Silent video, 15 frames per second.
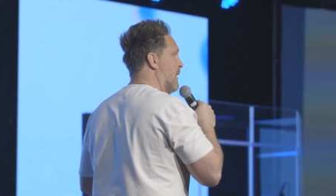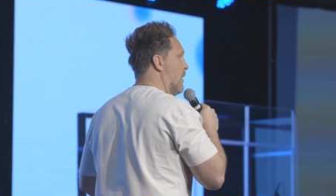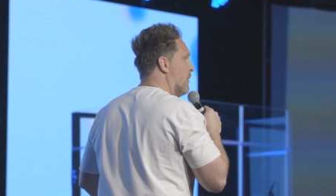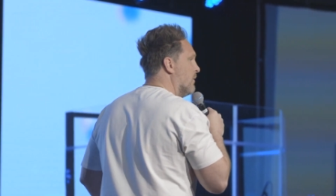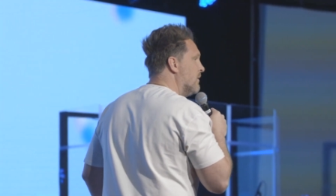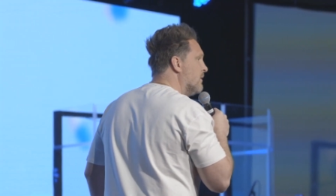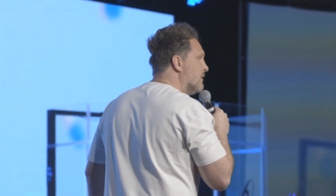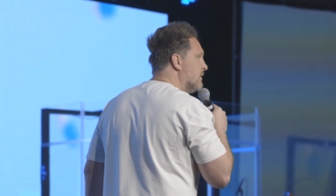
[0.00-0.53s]
I'm
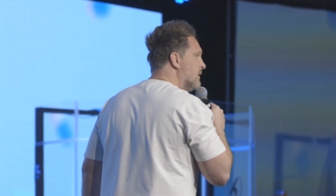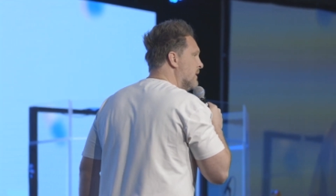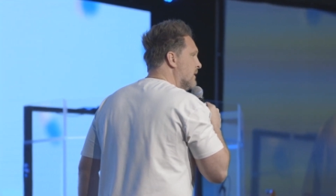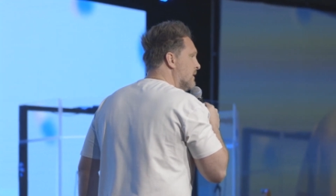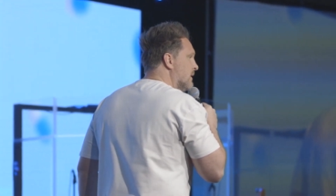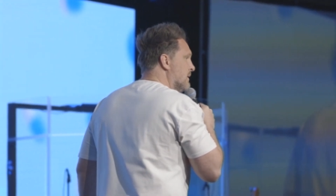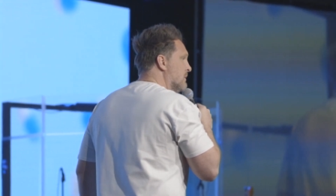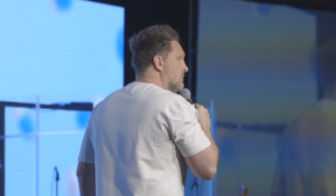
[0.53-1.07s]

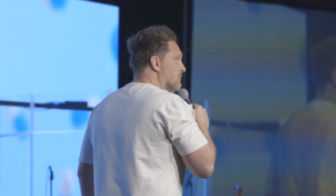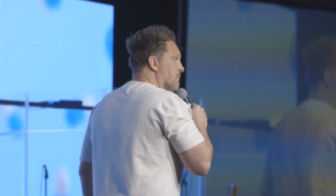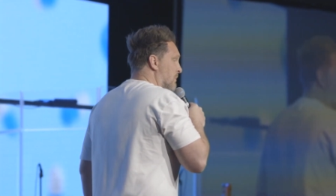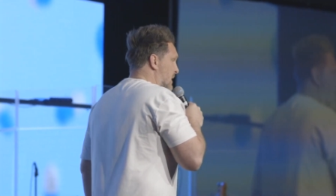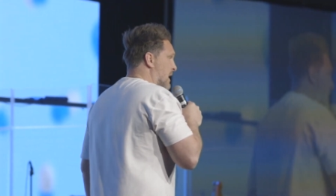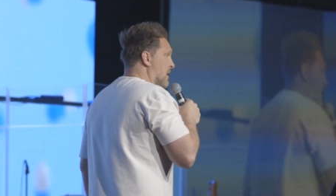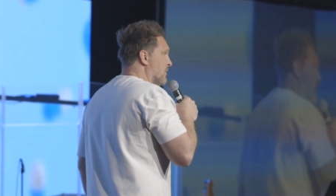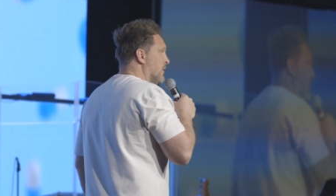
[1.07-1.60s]
like,
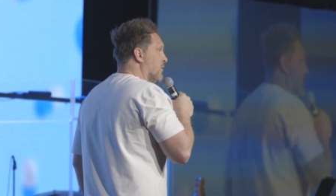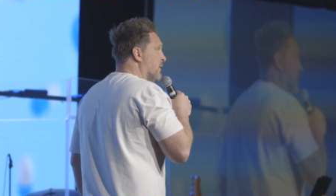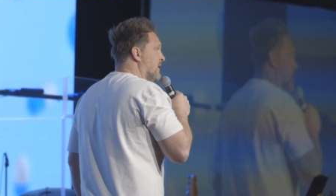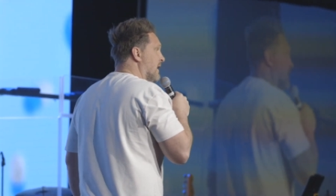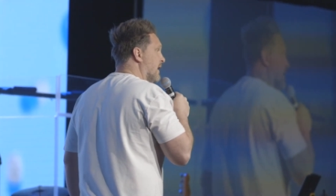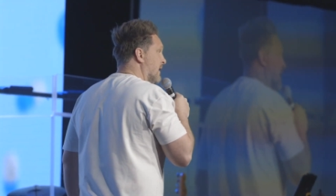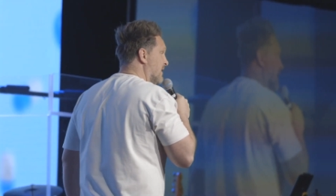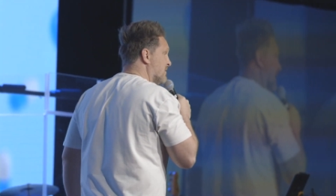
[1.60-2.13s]
I don't know what
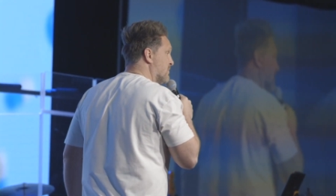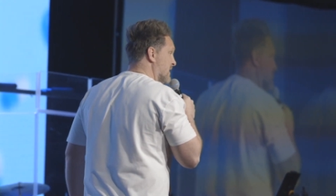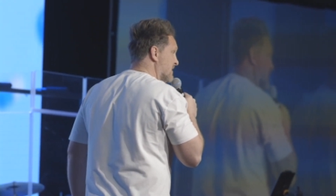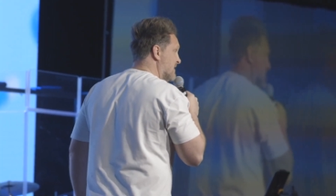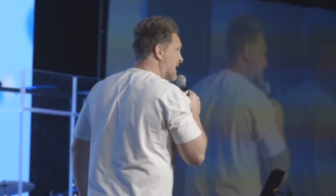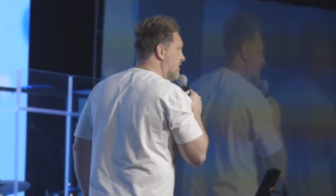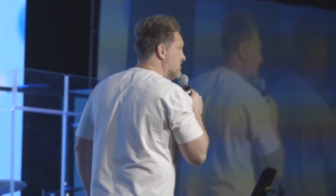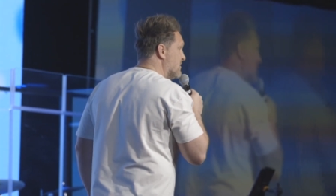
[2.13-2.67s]
that is, but it sounds